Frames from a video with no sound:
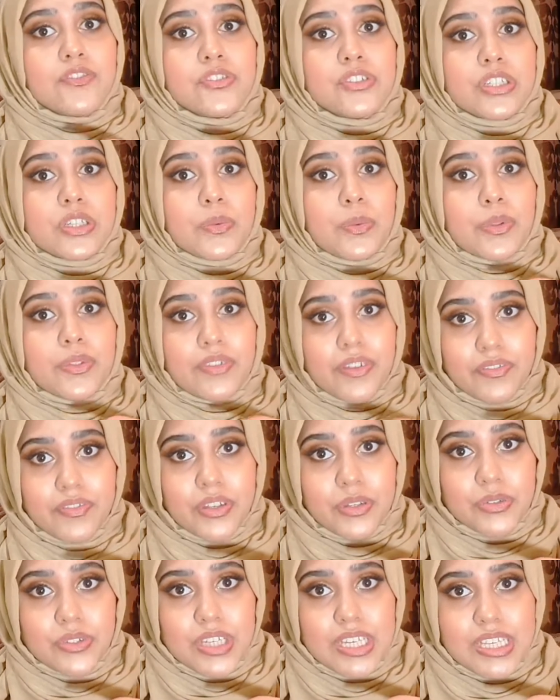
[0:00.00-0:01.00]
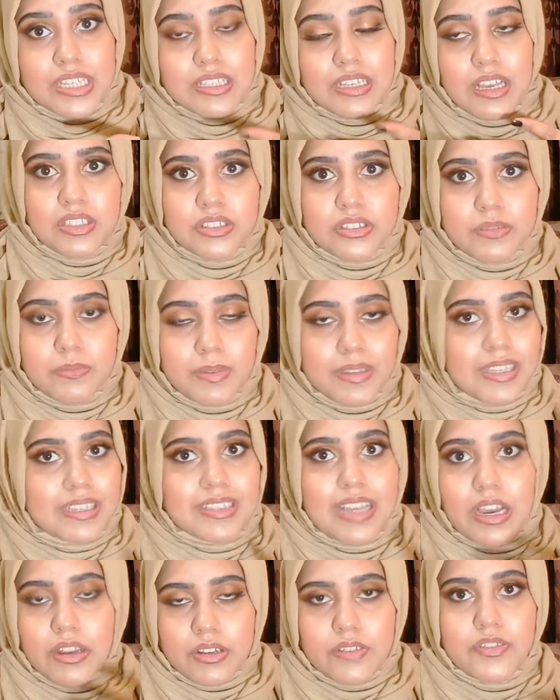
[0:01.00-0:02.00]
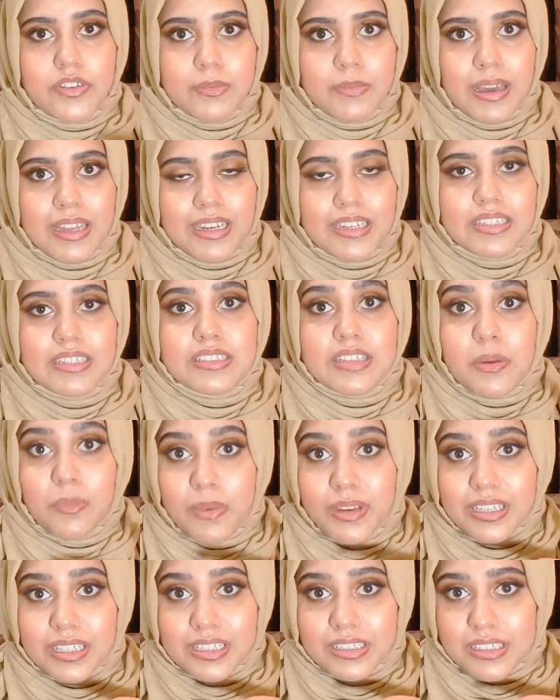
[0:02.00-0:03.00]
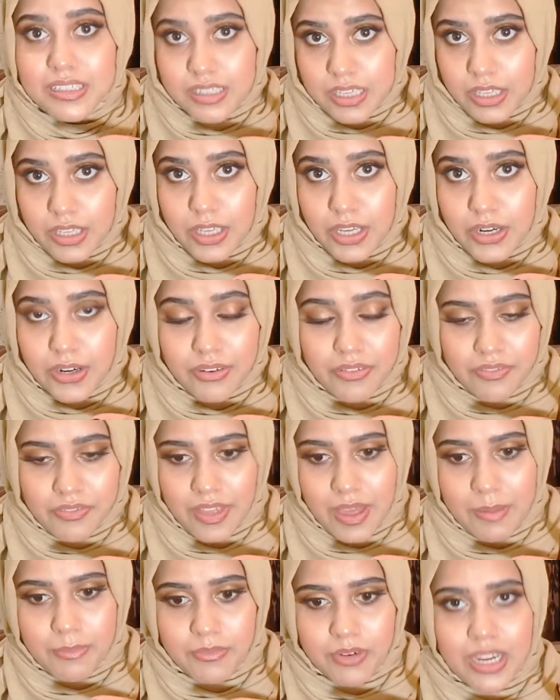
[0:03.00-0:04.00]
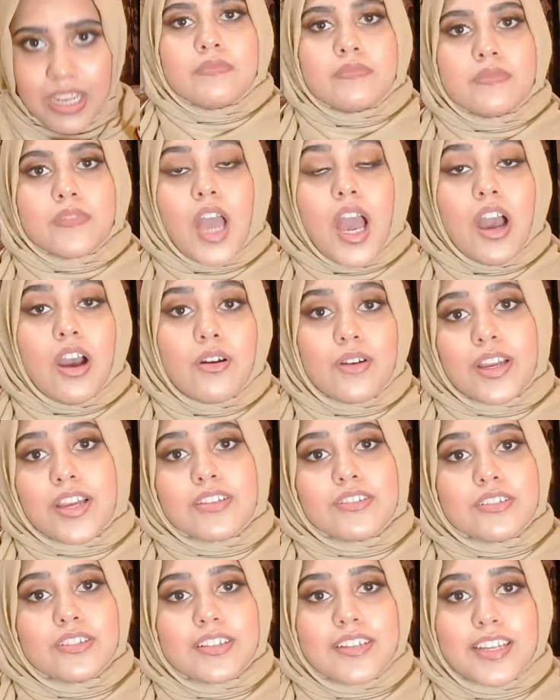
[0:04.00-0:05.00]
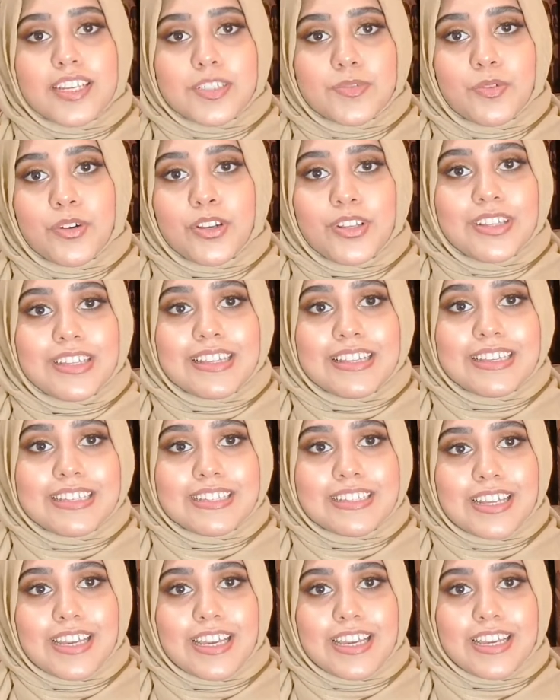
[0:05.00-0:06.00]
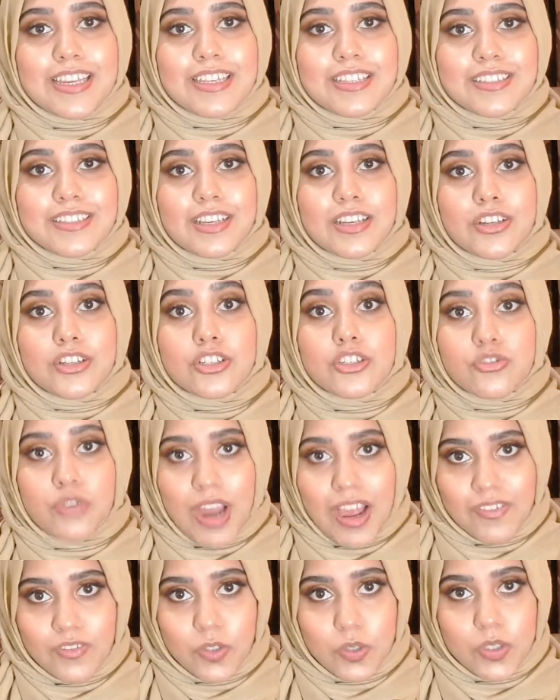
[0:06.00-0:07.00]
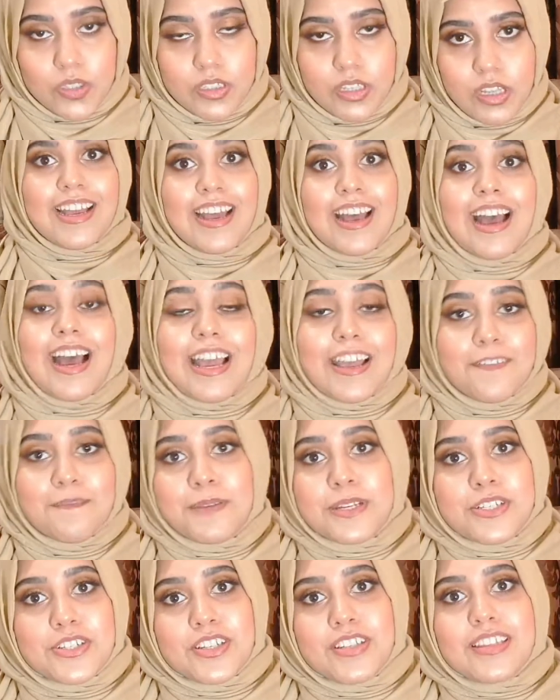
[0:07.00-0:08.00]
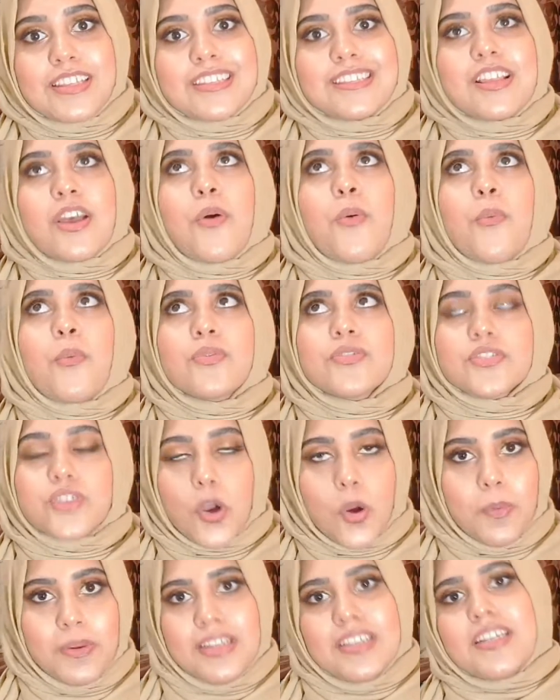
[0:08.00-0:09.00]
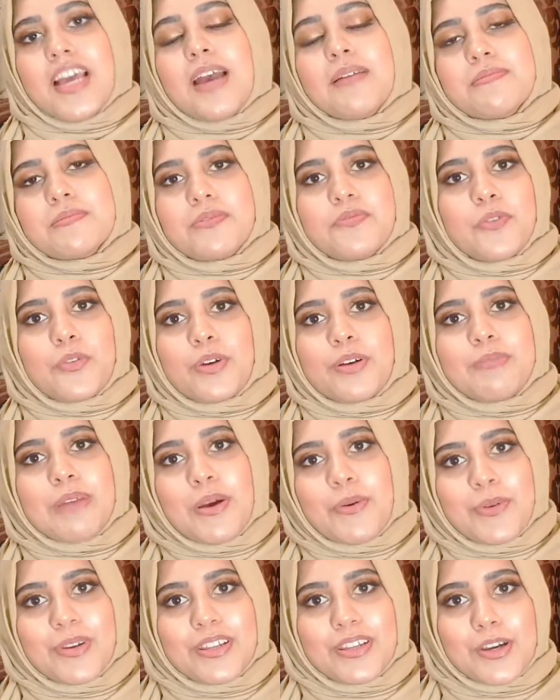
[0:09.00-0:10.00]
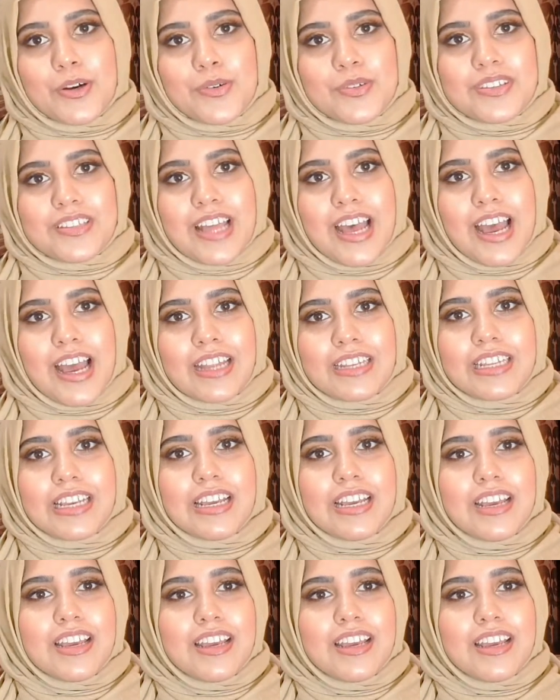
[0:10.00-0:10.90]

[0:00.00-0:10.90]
to deal with refugees, because out of humanity, someone needs to take care of them, right? Okay, so the next one on the list is travel. I have mentioned this so many times before in my videos that